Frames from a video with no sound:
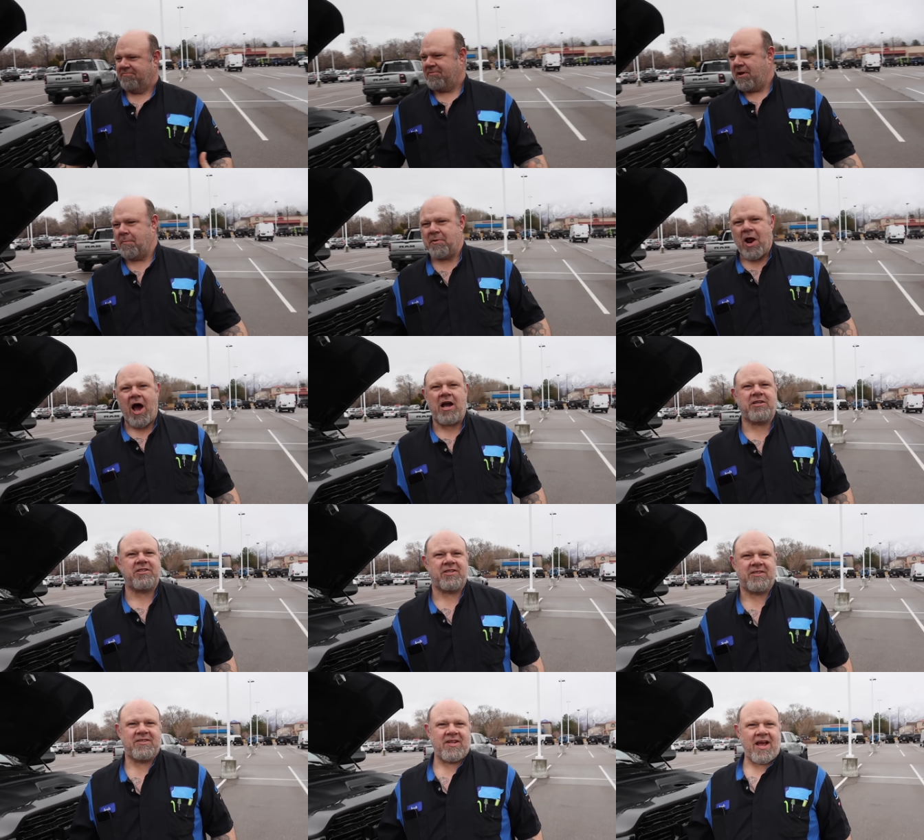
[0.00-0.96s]

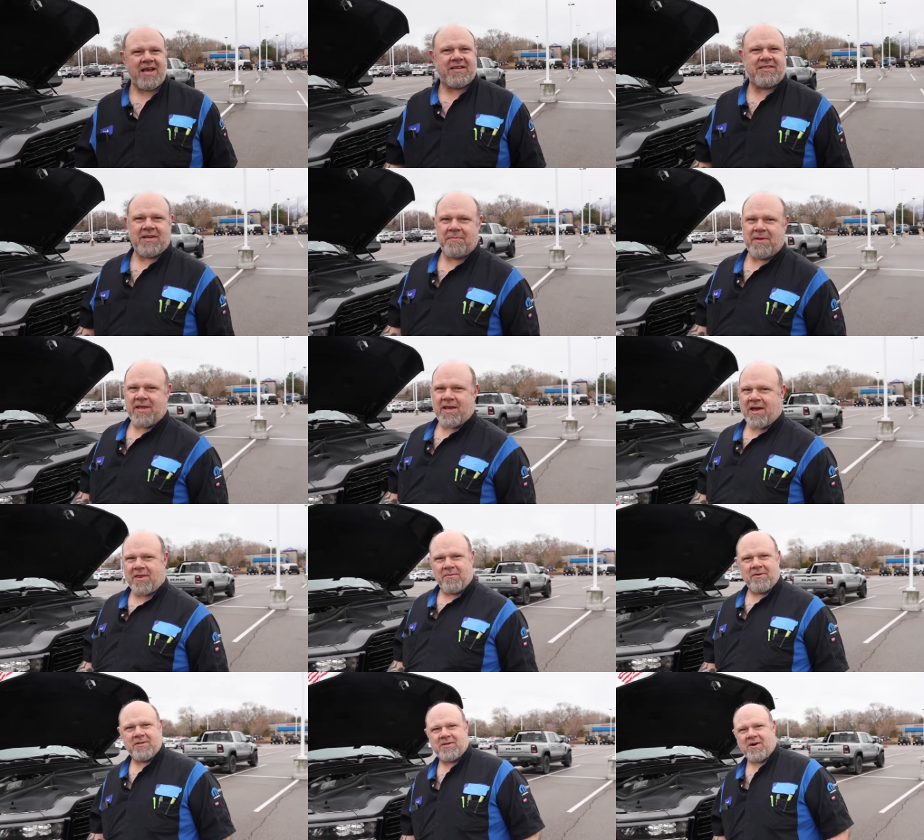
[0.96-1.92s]
obnoxious like some of the
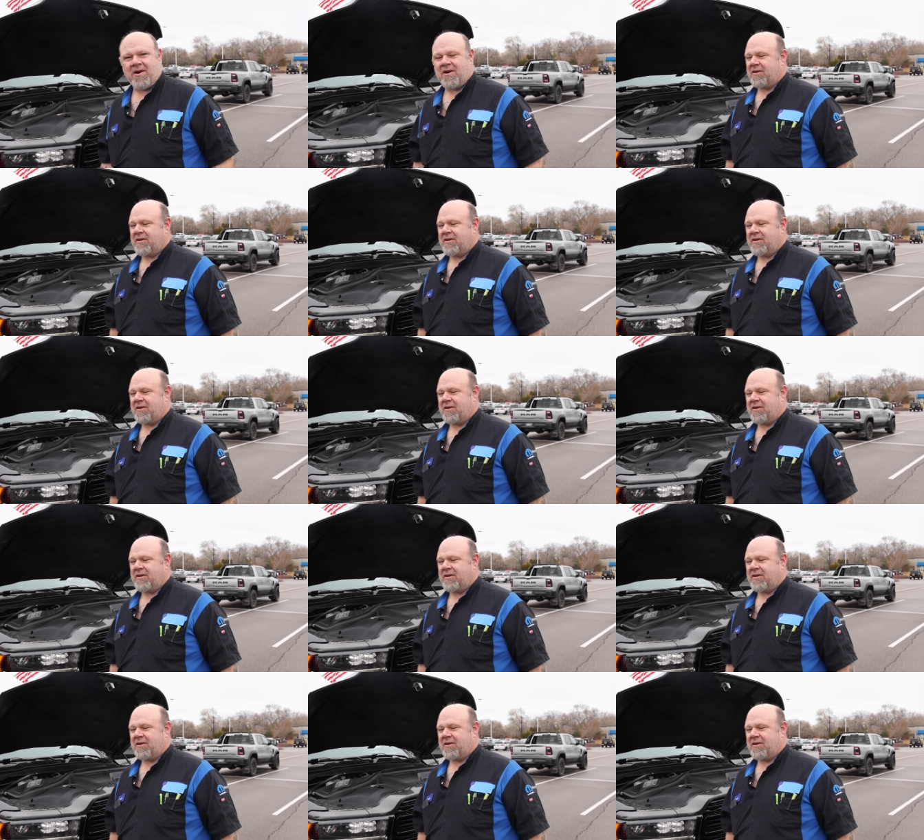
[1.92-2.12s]
other ones are.